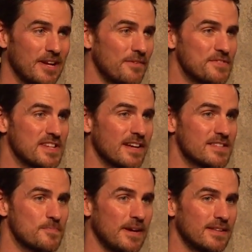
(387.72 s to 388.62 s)
Obviously
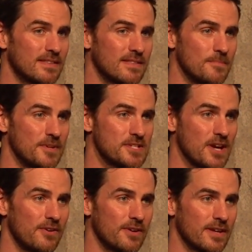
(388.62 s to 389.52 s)
I spent the
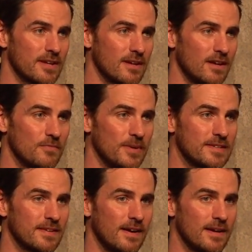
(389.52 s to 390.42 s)
majority of my
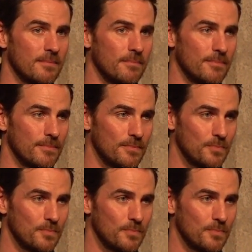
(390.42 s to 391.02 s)
time